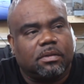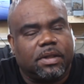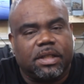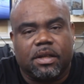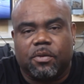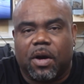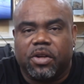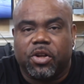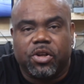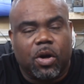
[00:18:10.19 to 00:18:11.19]
when you
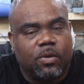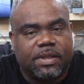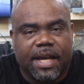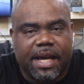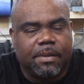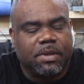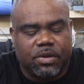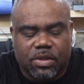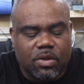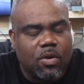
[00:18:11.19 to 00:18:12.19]
on your downtime,
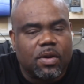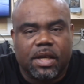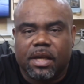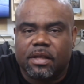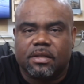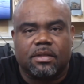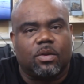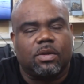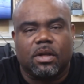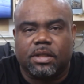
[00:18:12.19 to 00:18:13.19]
there's no gigs,
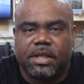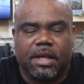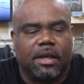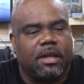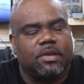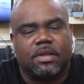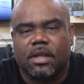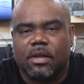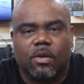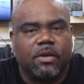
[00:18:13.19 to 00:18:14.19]
no nothing, you
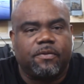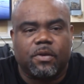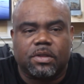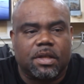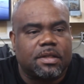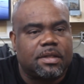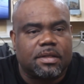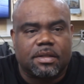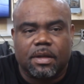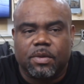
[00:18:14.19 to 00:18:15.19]
sit down in front of your
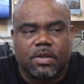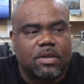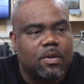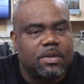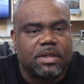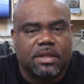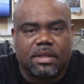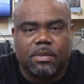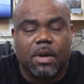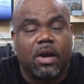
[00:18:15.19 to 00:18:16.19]
system, your sound
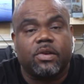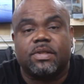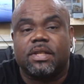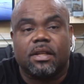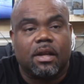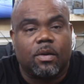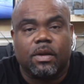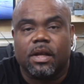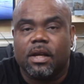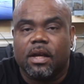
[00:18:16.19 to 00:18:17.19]
system, or you sit
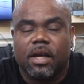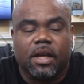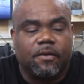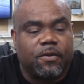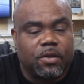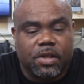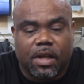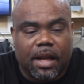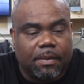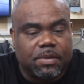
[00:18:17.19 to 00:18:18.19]
down in front of
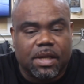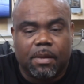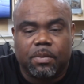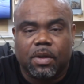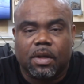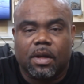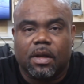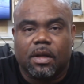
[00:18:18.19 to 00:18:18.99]
your laptop,